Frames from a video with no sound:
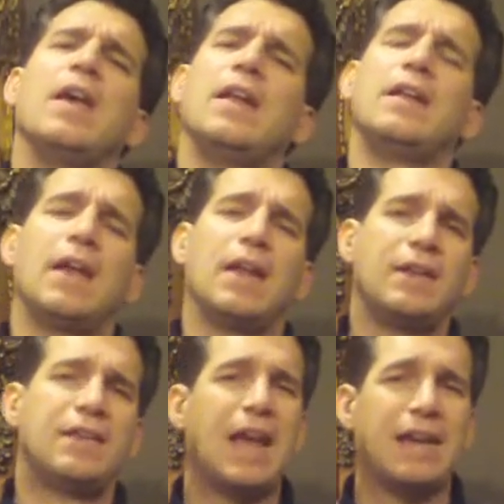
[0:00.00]
in
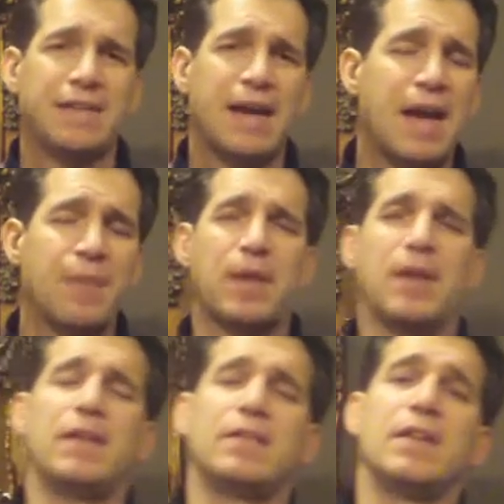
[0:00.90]
a date and time
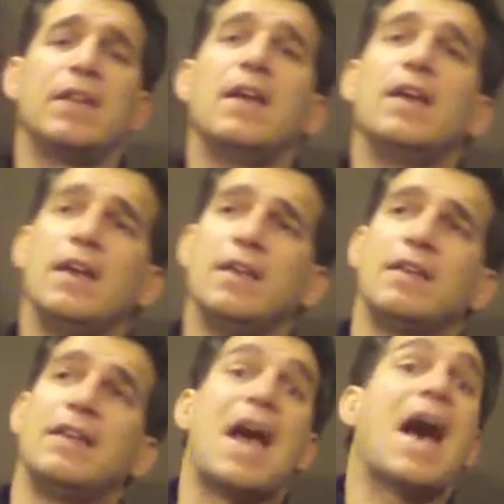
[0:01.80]
that
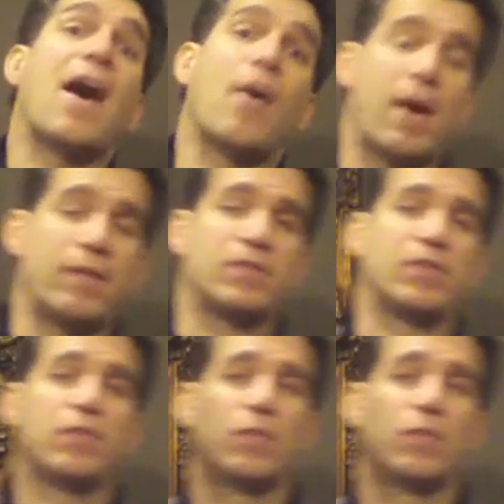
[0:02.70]
isn't now, obviously.